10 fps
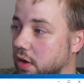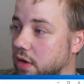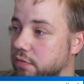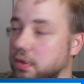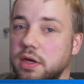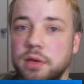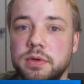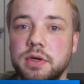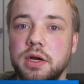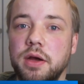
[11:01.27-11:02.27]
every
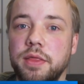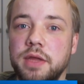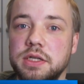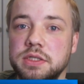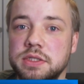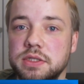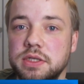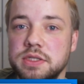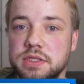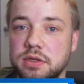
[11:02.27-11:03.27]
camera that is
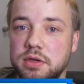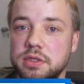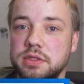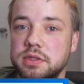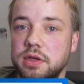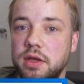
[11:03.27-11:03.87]
inserted